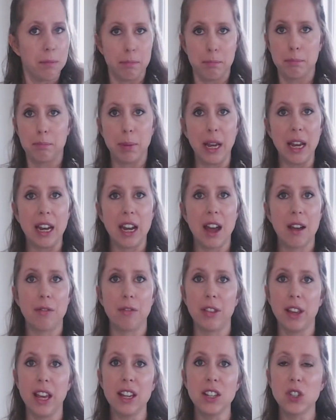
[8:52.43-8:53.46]
big enough
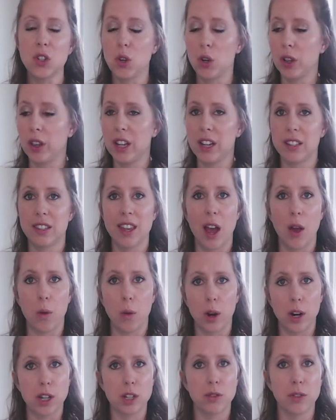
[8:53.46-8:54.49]
list, or a list that
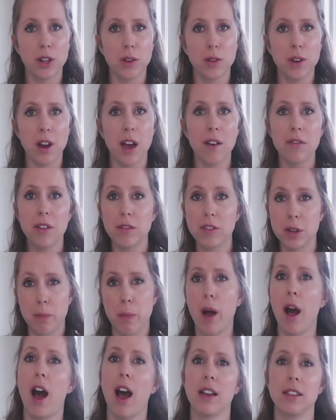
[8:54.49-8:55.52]
works for you enough, of
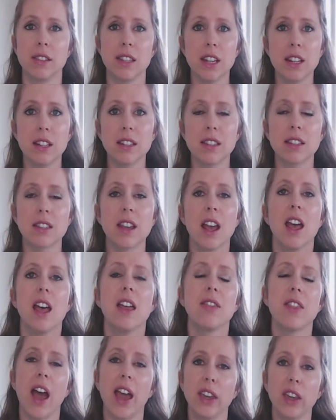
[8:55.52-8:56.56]
deposits
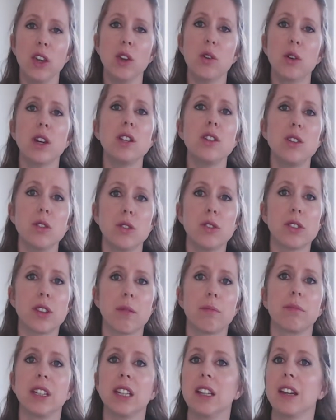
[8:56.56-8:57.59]
that you can do
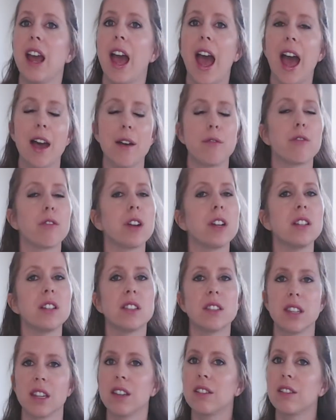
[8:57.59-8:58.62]
something every
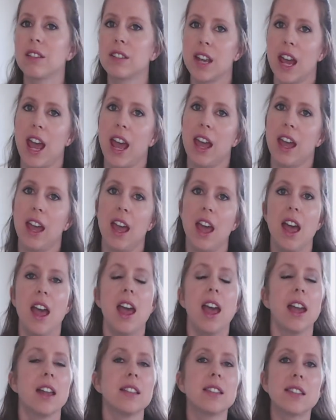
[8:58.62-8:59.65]
single day.
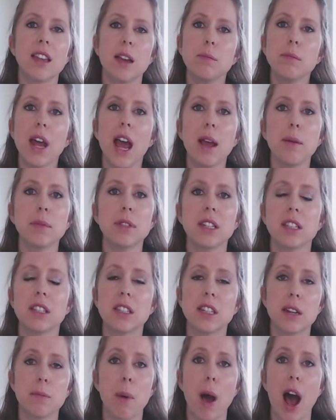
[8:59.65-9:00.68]
And sometimes these
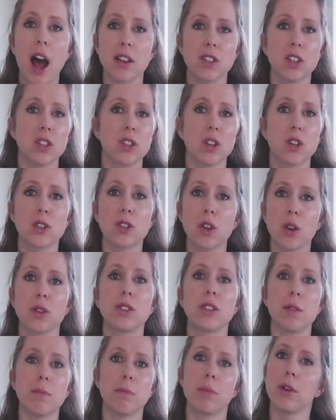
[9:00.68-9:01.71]
deposits are so
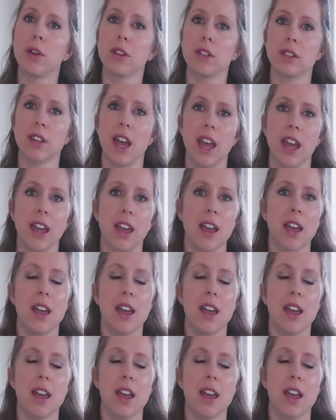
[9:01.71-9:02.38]
simple as like